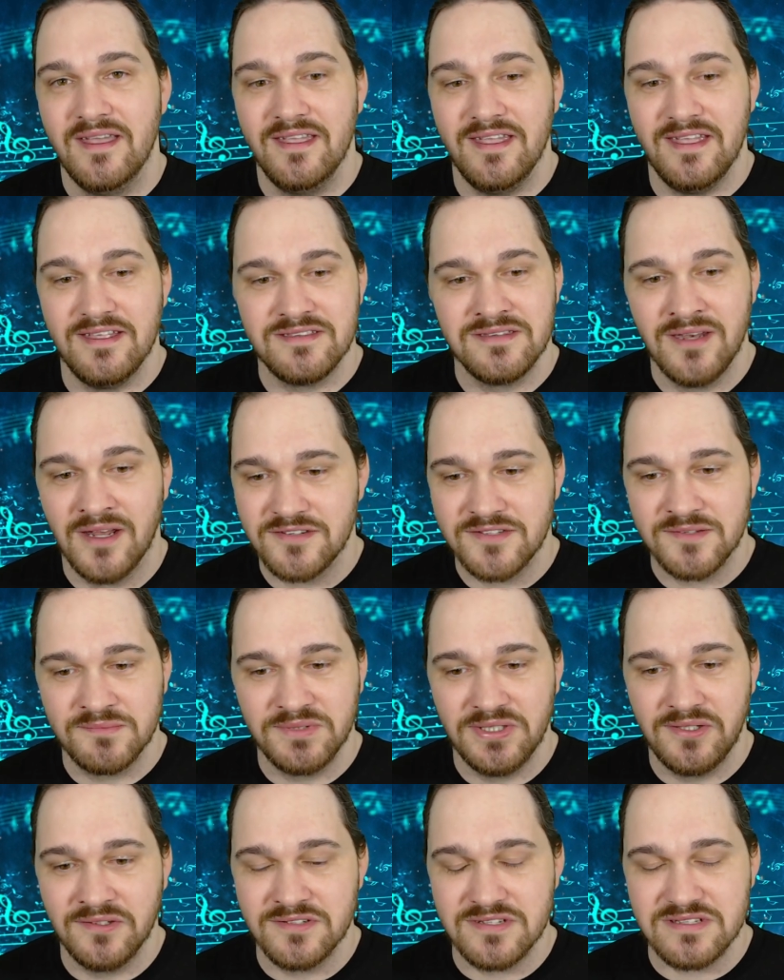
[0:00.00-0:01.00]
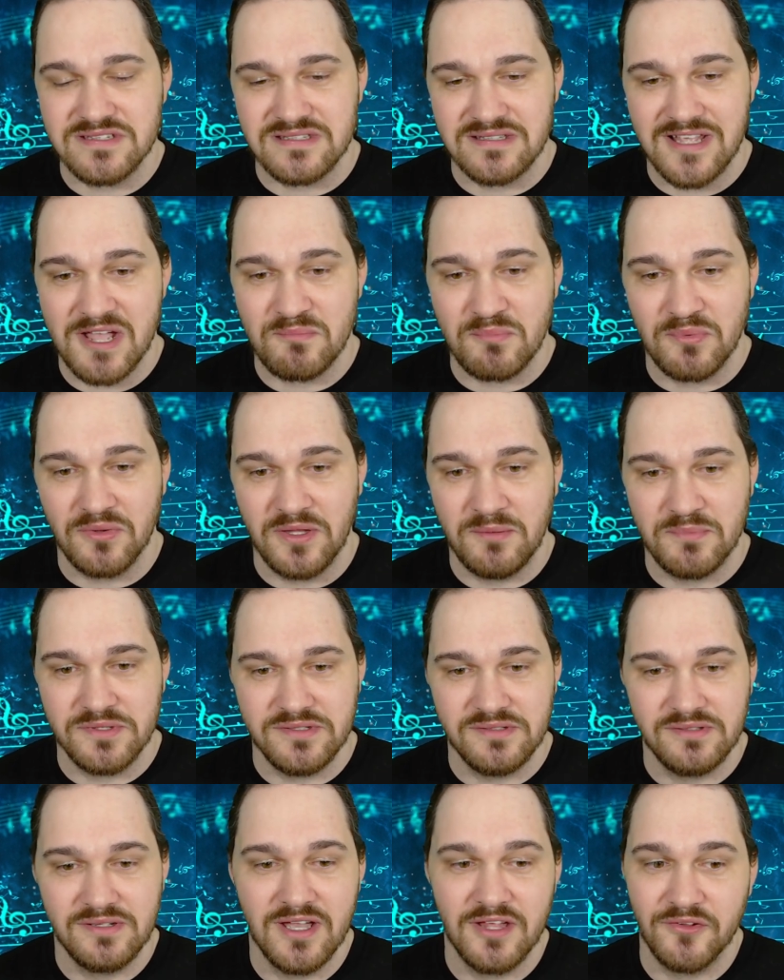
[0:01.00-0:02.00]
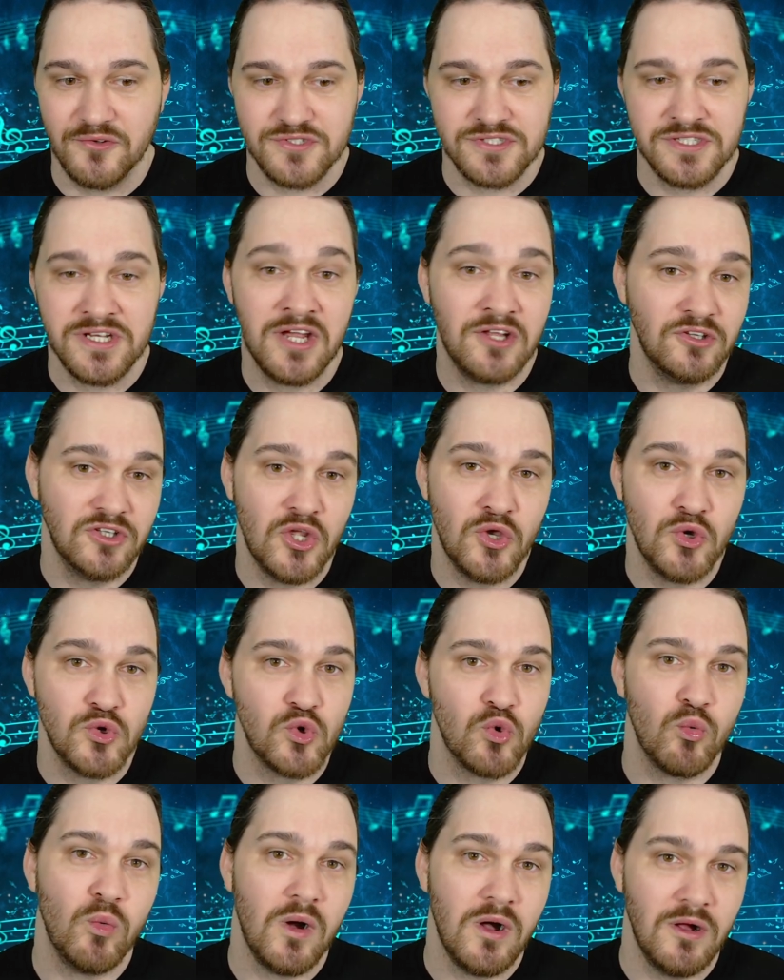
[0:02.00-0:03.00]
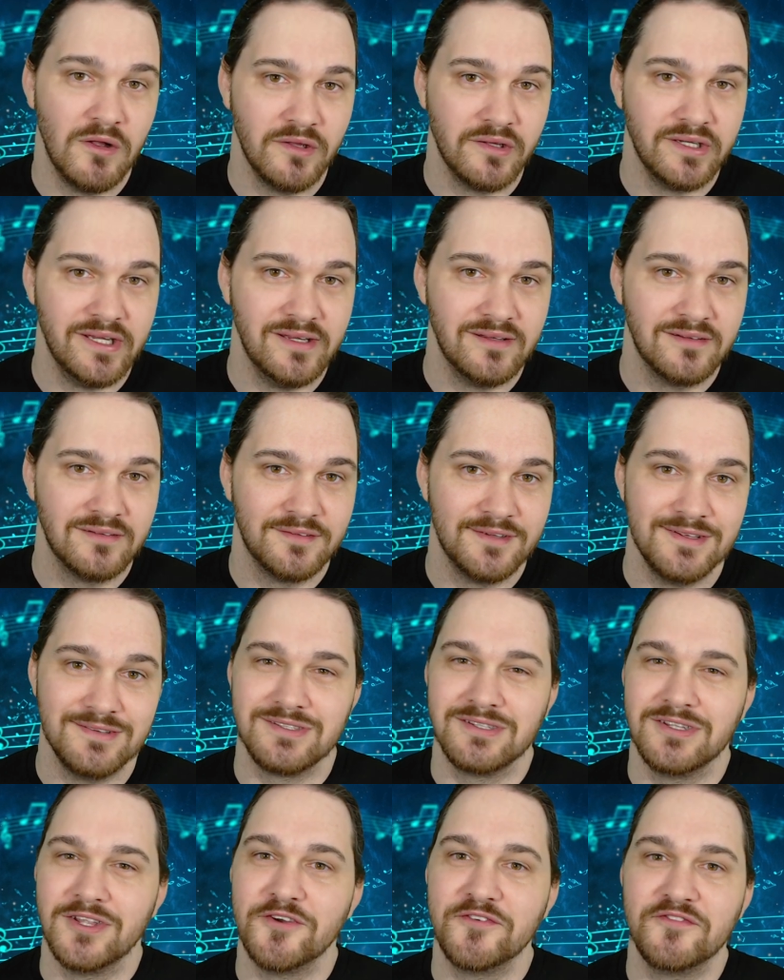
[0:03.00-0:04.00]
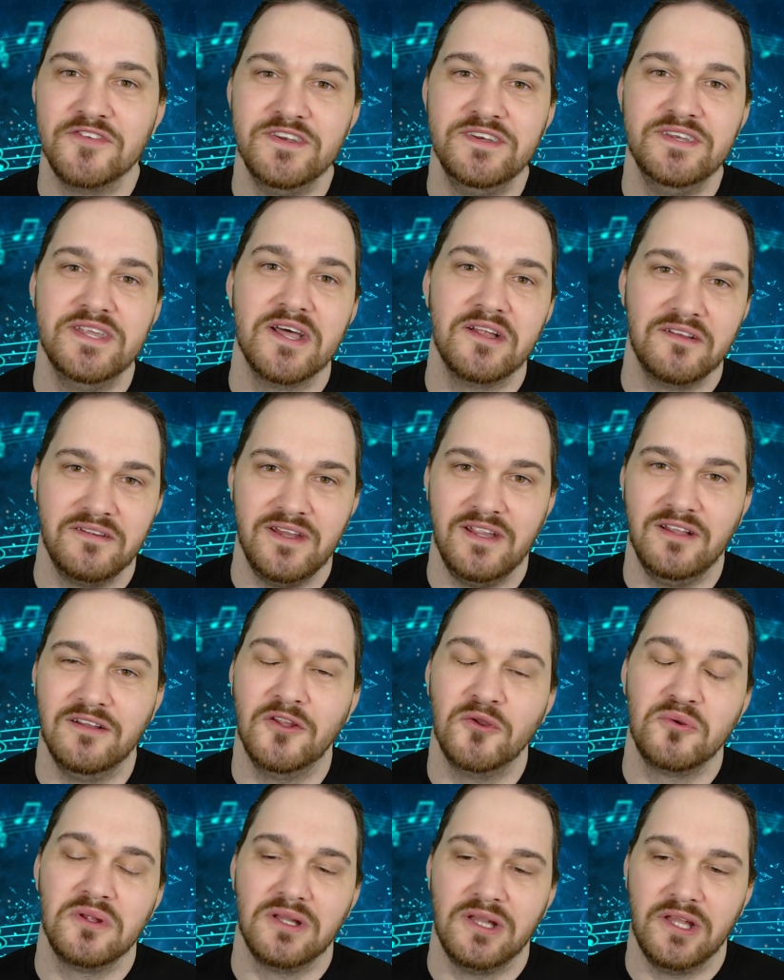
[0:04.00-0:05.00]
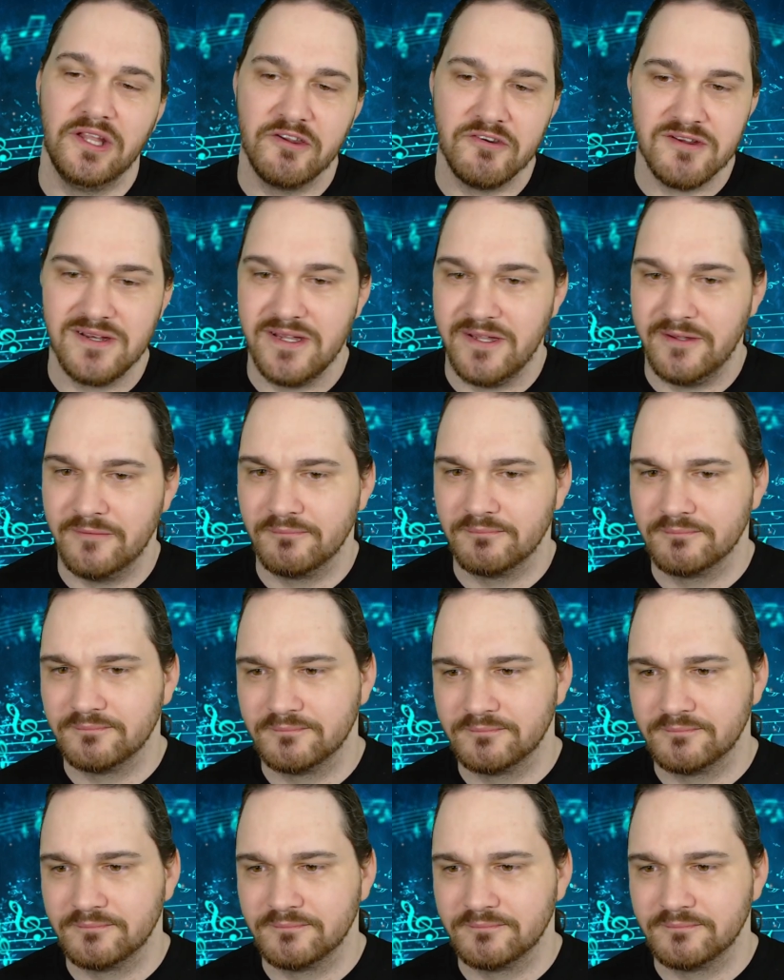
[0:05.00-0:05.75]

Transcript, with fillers: It's not something you can just sloppily put together. It's not low quality. It's low fidelity, low clarity.